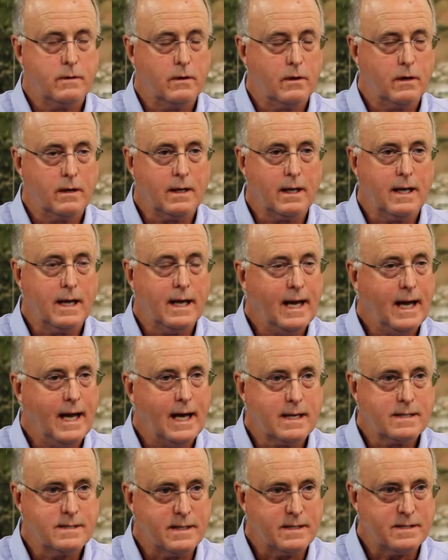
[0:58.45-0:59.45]
online
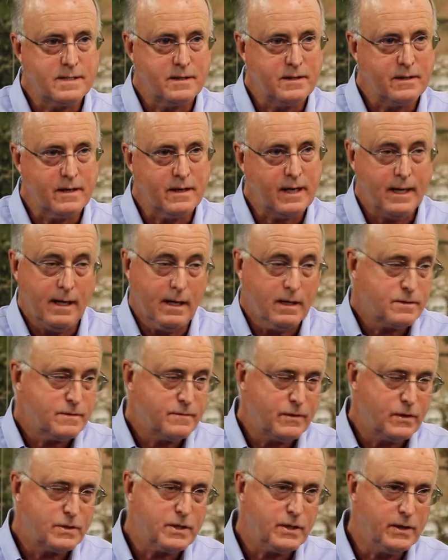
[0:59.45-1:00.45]
access to their accounts,
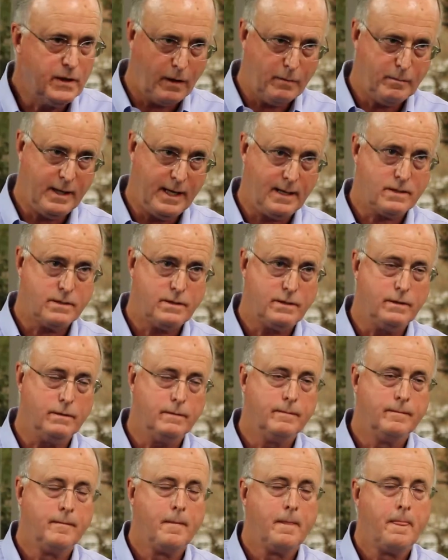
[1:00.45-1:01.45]
virtually all banks do,